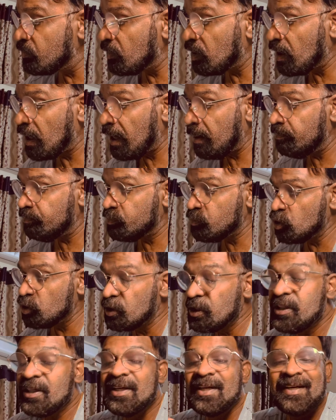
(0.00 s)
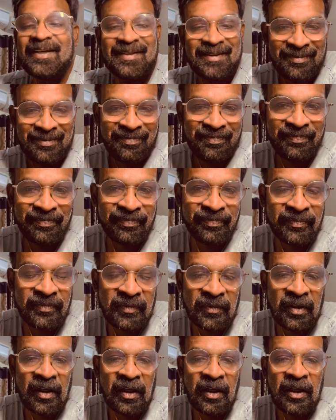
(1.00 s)
Yeah, so 30 days.
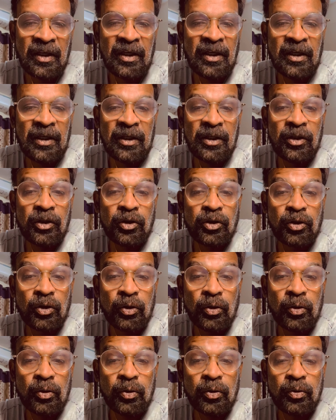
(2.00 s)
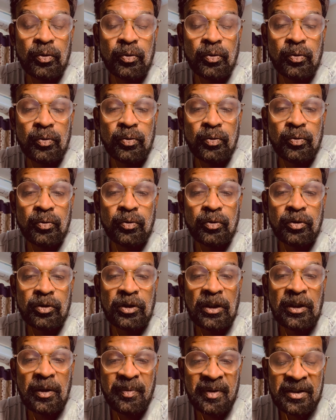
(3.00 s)
So
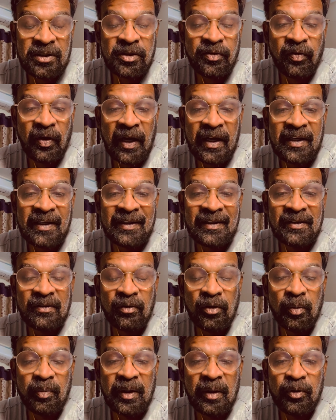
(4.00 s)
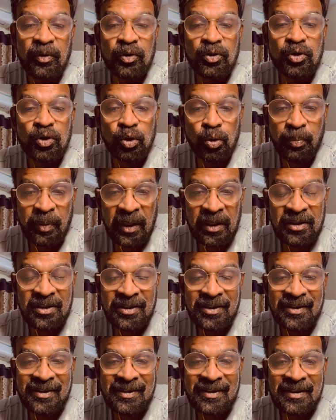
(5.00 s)
30 minutes of writing will be about 2
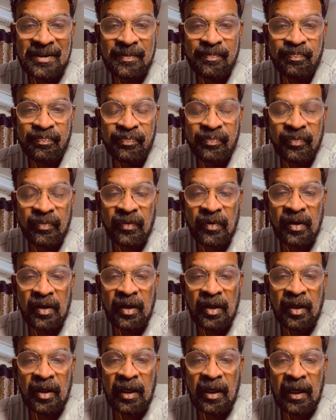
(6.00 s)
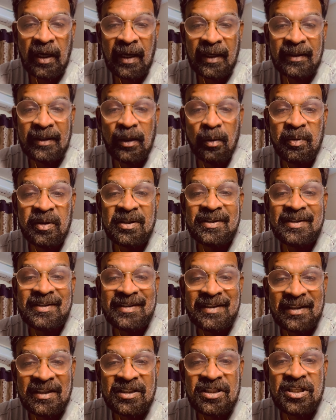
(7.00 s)
pages, and there'll be
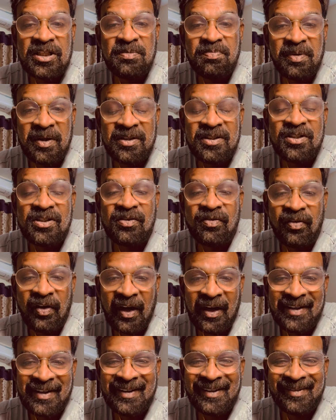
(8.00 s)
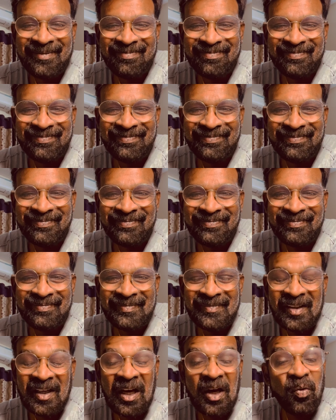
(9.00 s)
60 pages of writing.
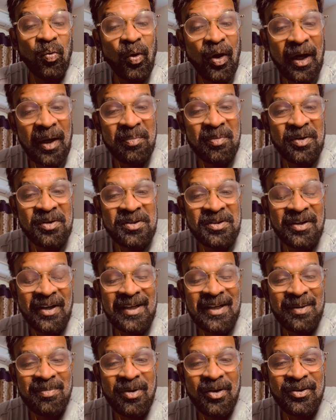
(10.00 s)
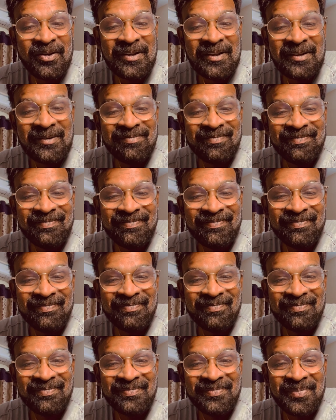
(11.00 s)
What I'm going to write about it,
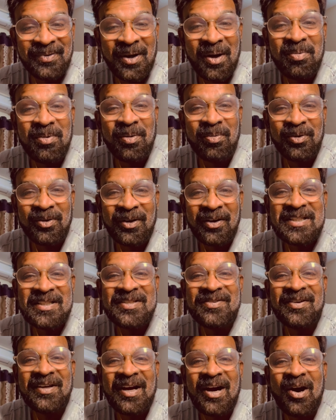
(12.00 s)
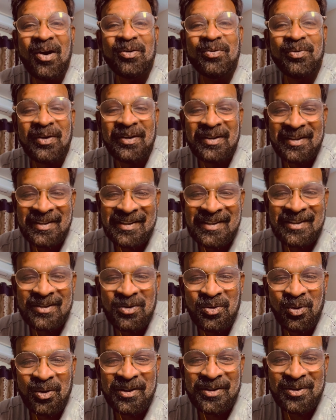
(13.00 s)
probably about achieving how big this
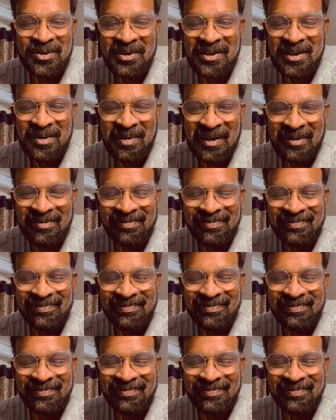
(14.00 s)
goal is going to be.